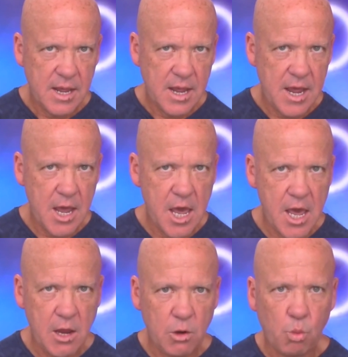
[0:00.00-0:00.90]

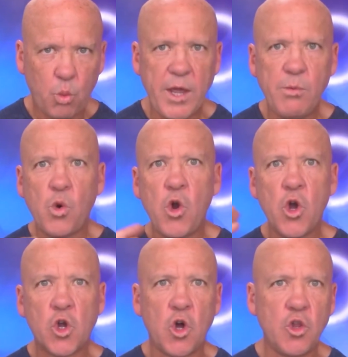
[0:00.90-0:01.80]
and we
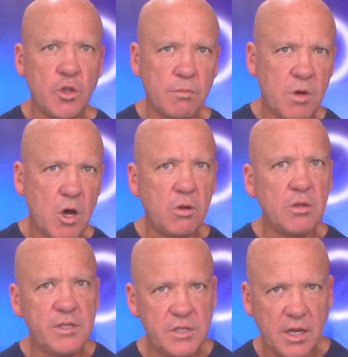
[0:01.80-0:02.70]
work on them
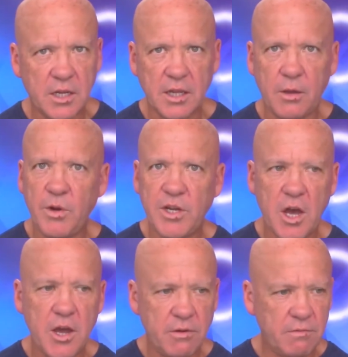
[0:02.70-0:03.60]
holistically. We
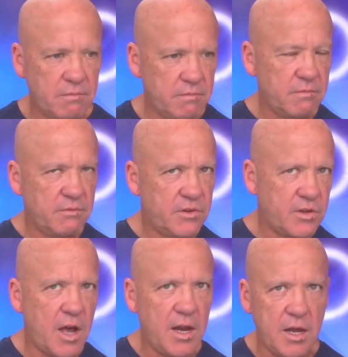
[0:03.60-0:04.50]
don't
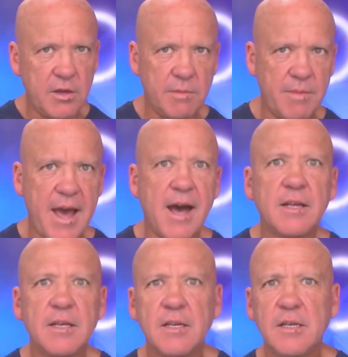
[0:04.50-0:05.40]
silo them out.
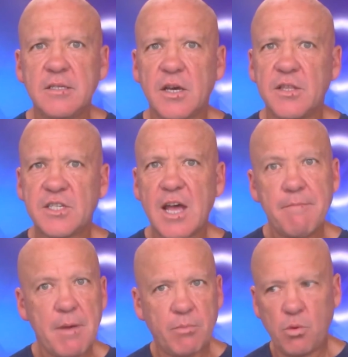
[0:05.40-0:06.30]
So the same
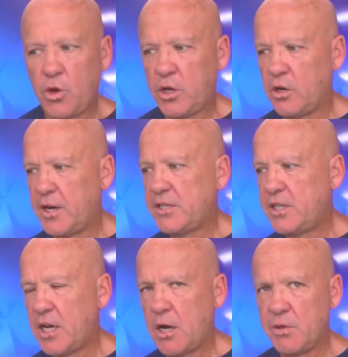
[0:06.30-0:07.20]
people working on
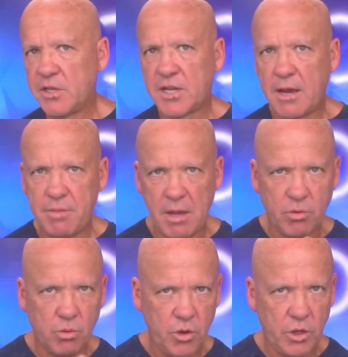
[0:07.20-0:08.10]
SEO are the same
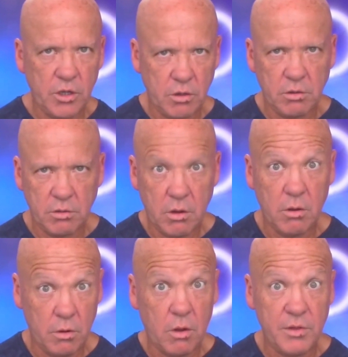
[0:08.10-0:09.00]
people working
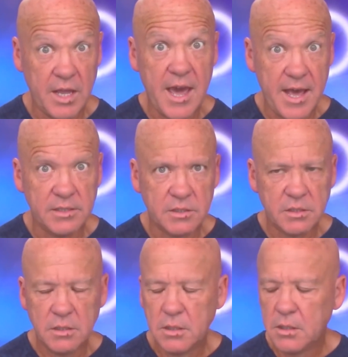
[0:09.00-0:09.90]
on the ads.
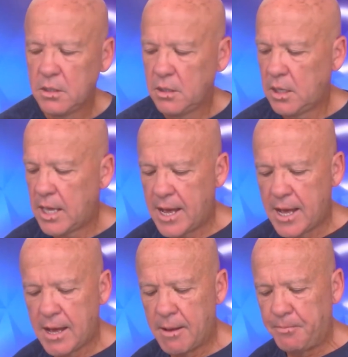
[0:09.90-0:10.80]

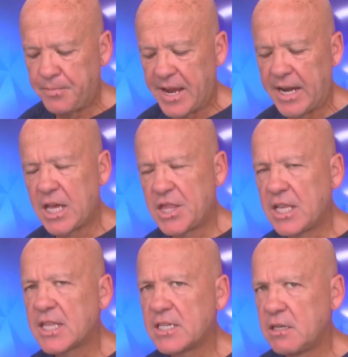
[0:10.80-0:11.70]
And I
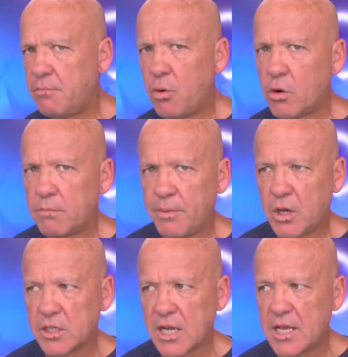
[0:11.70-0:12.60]
think that's important
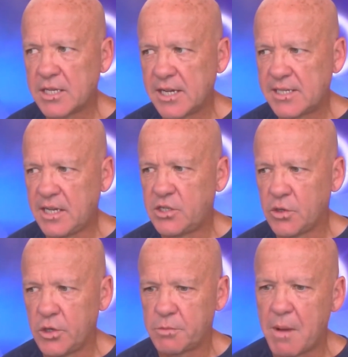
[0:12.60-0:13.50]
because I see
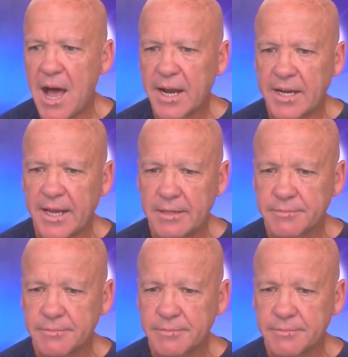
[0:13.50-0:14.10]
search marketing